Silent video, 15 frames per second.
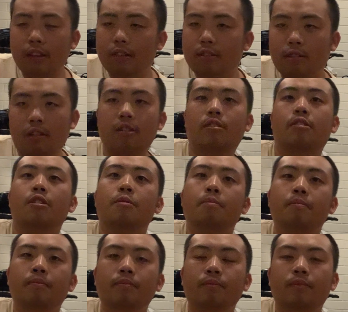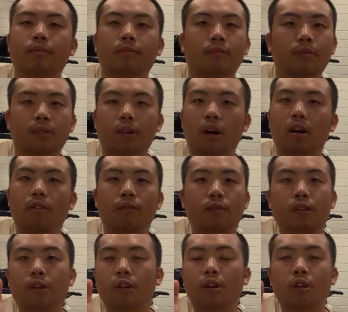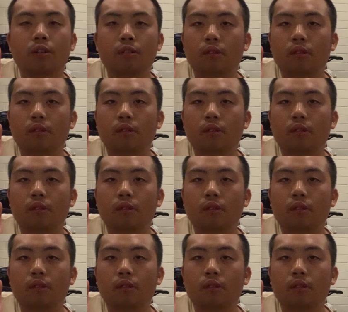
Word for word: this system of, you know,